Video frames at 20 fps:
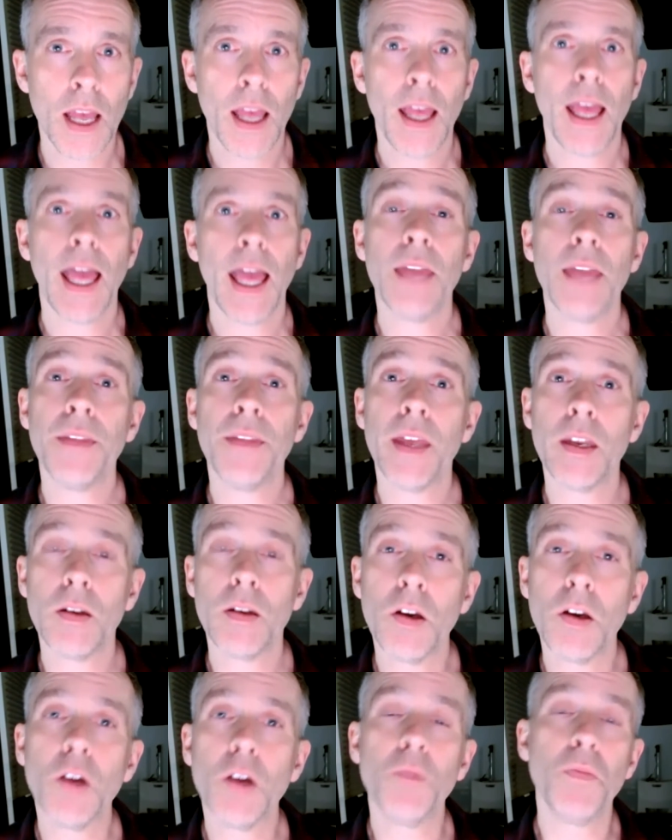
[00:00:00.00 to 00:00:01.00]
and that
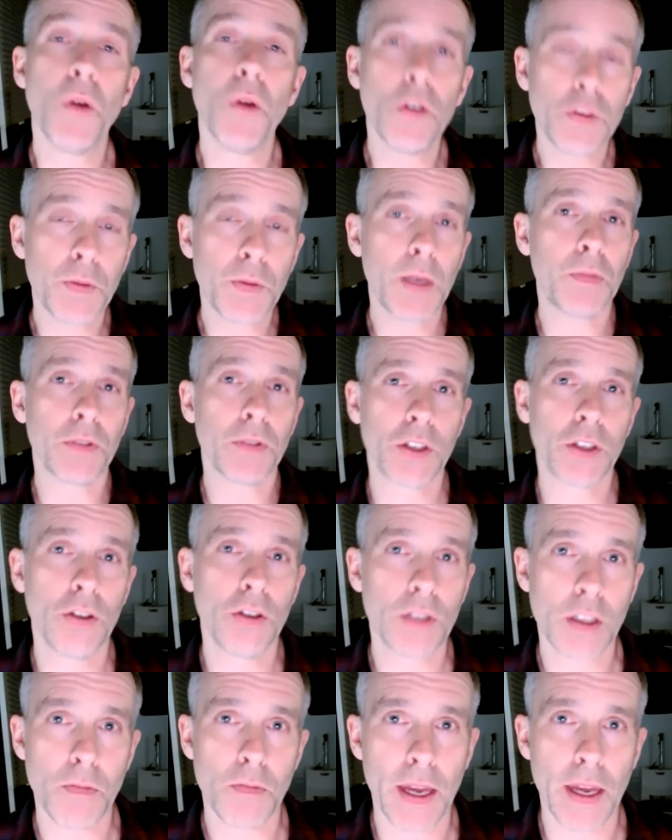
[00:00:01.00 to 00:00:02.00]
most people
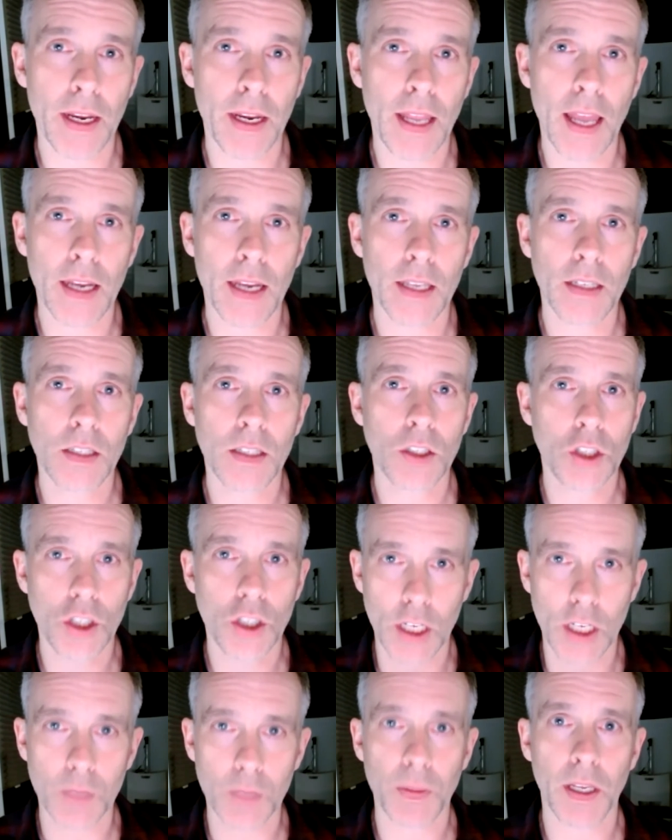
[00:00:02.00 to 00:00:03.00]
choose the medicated
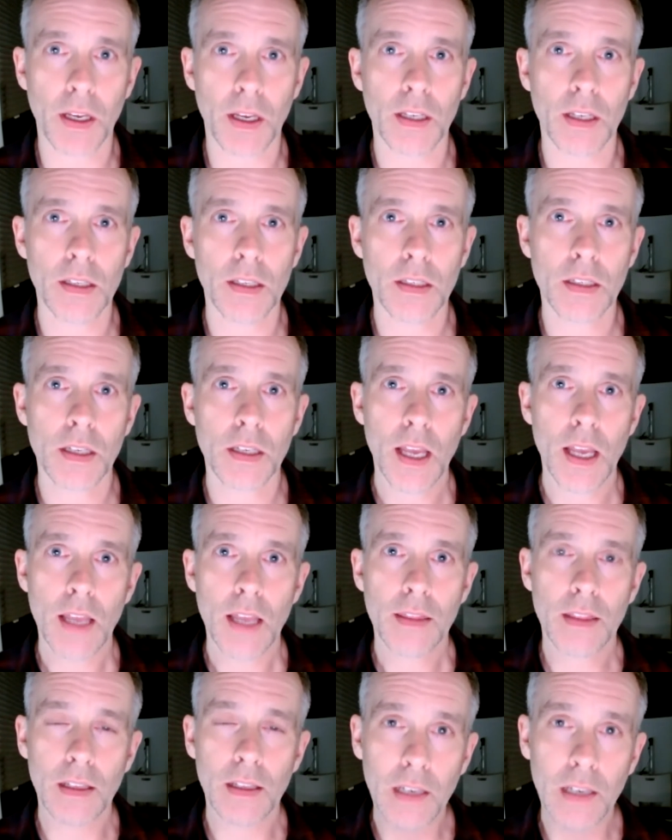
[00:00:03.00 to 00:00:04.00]
just because
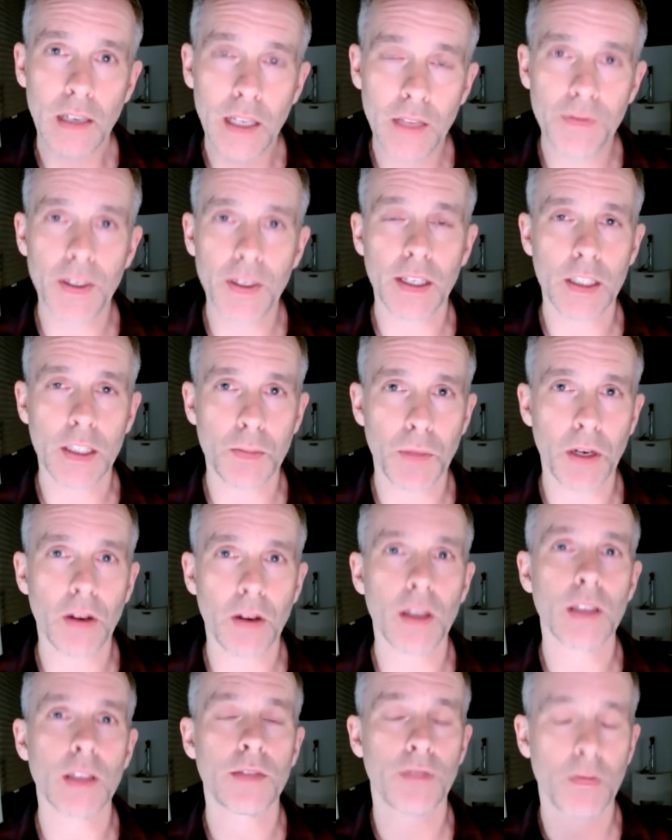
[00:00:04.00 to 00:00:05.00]
the lived
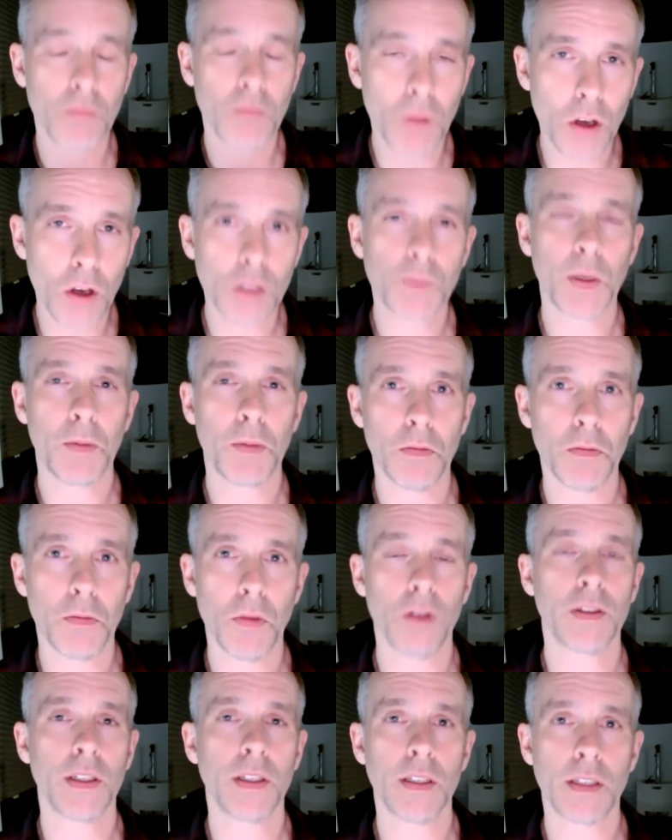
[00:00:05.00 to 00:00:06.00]
experience for most people
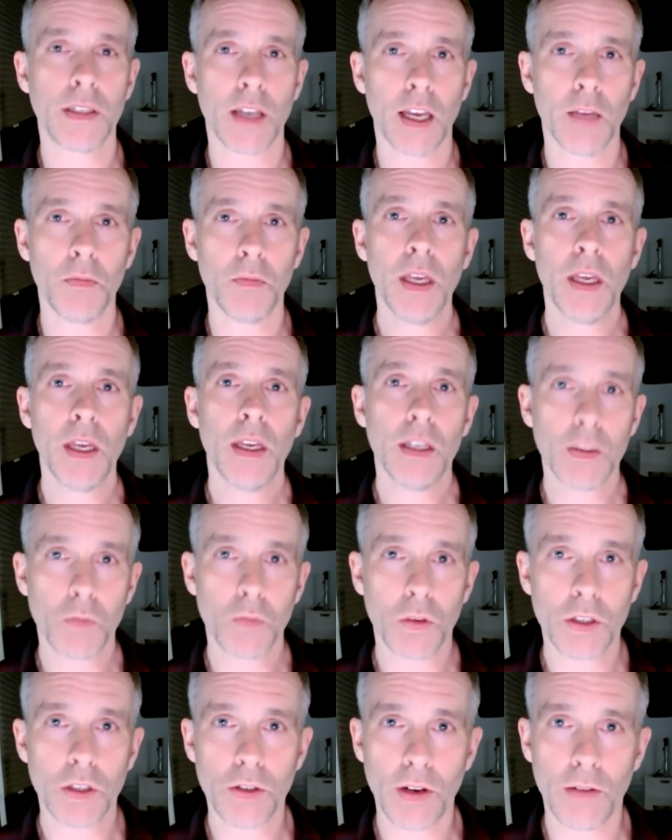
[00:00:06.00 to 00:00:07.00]
most of the time is
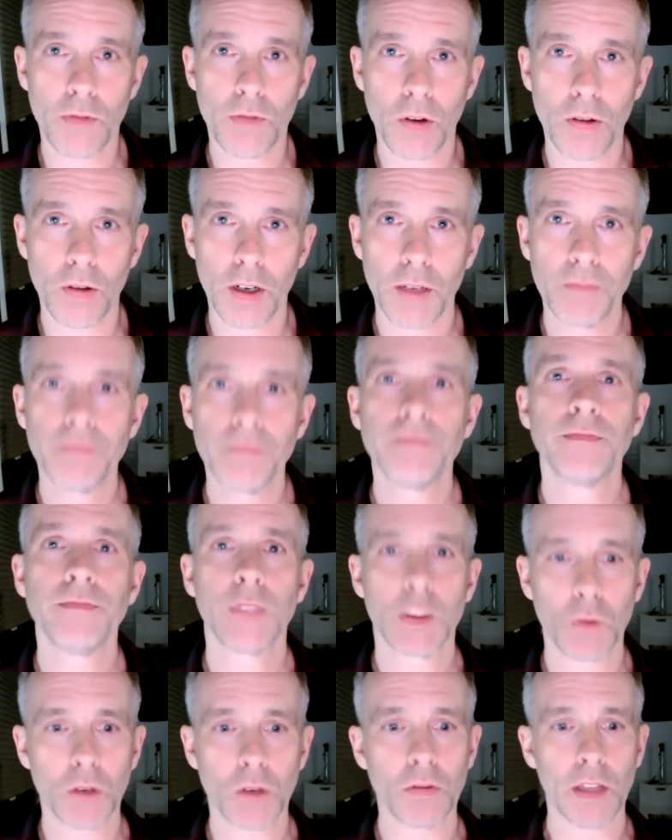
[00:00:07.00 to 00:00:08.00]
more straightforward. It's
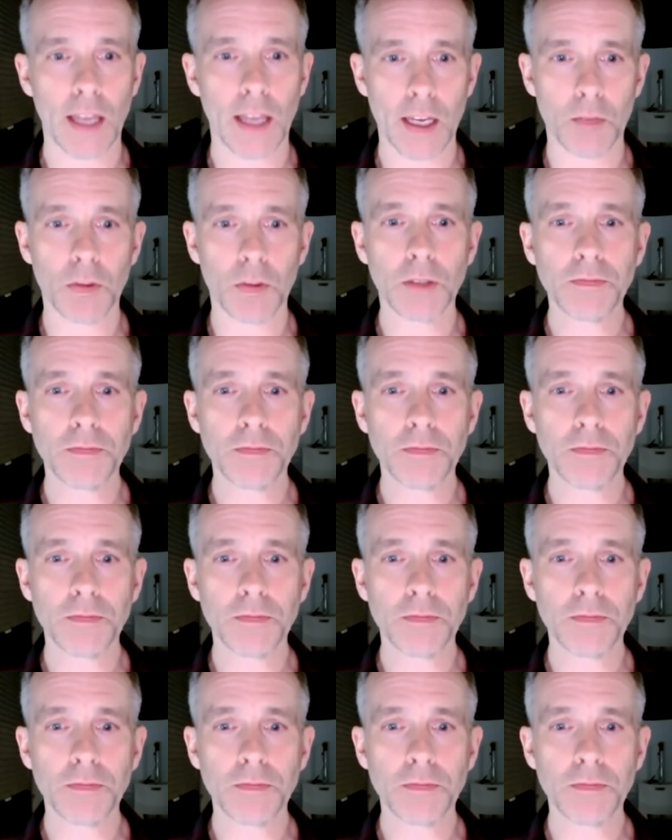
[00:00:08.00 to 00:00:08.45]
more reliable.